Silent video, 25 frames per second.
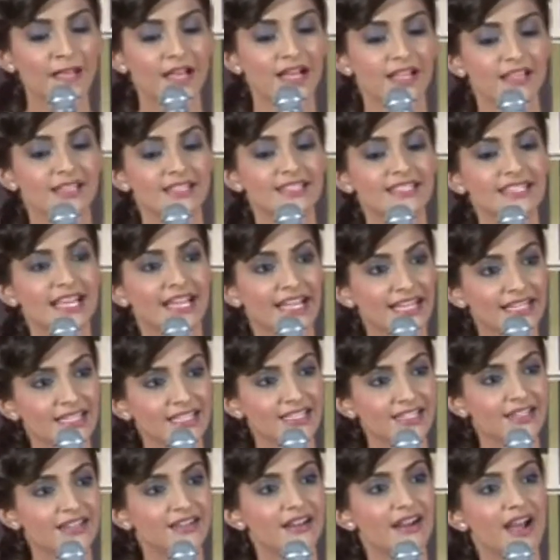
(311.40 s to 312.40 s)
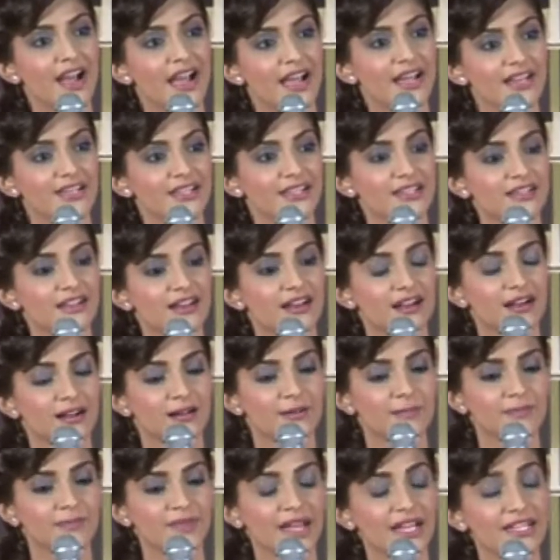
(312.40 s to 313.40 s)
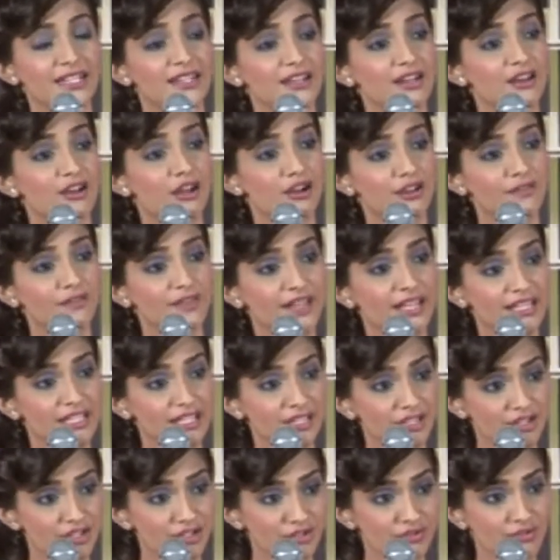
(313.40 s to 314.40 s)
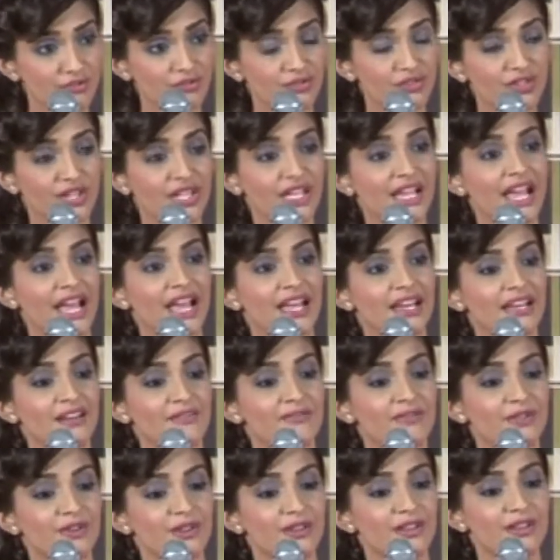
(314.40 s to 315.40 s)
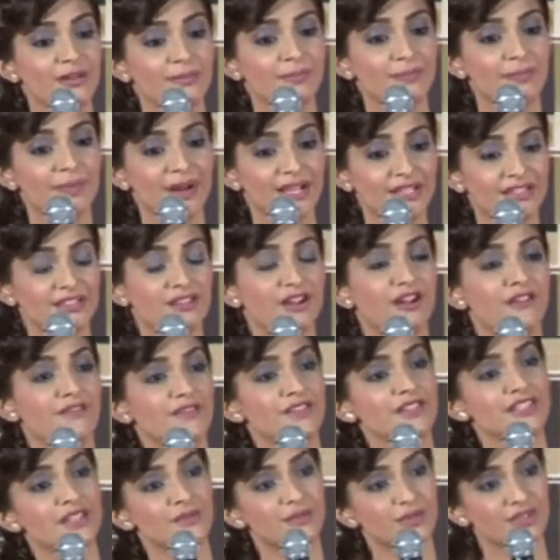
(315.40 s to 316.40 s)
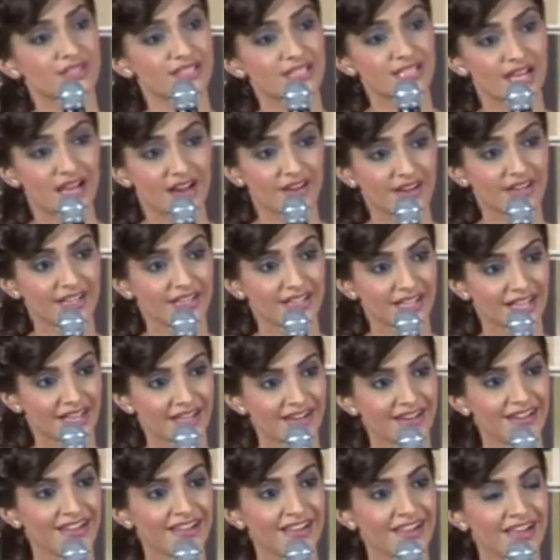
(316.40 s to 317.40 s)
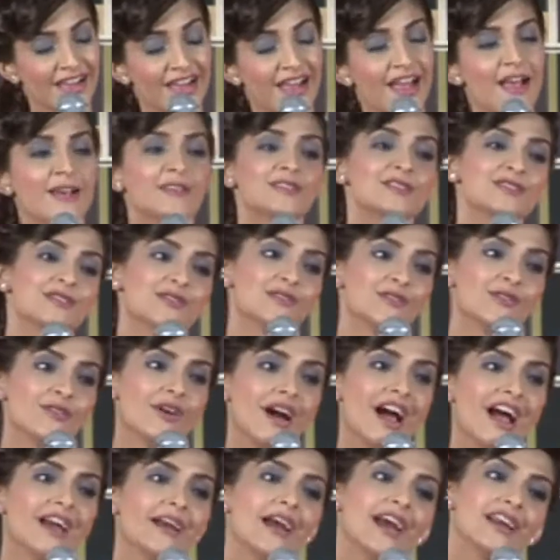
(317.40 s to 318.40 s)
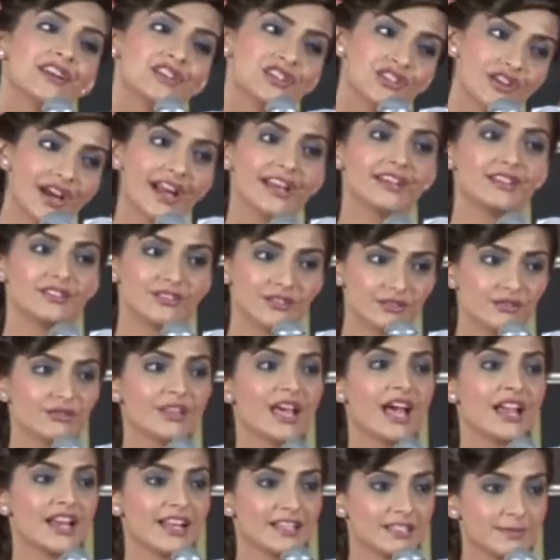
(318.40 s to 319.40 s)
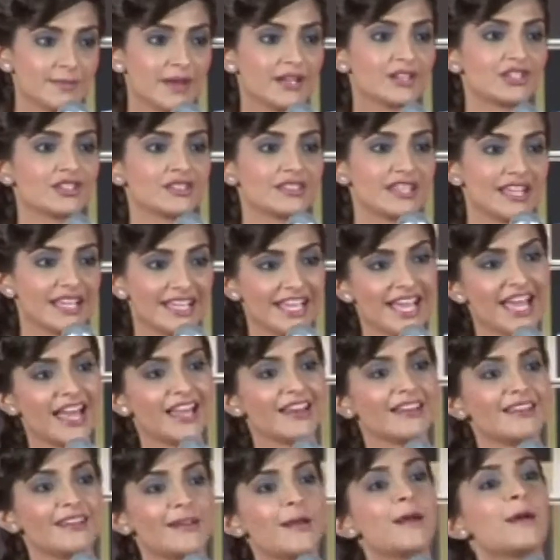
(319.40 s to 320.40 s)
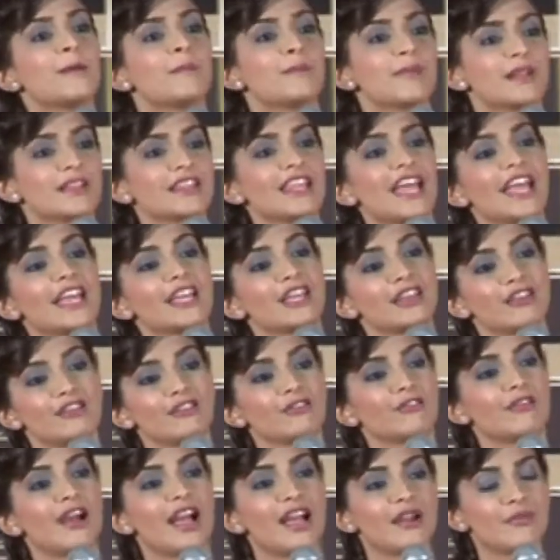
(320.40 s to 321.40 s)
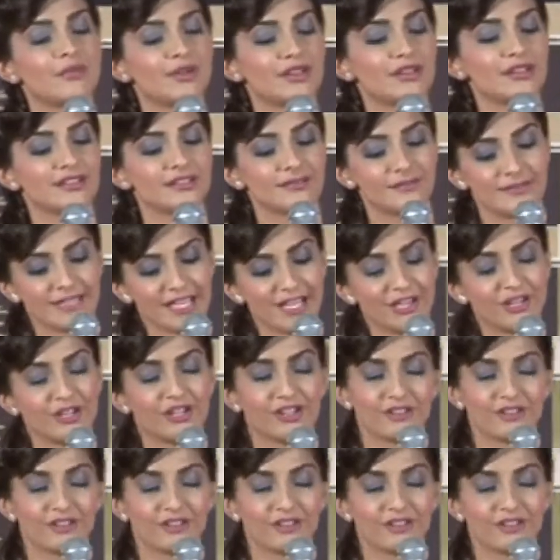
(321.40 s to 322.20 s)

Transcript: The second year, I did a lot of Indian jewelry, and for the press conference, I wore a sari again. So I try to do that as much as I can. But thank you. I will take your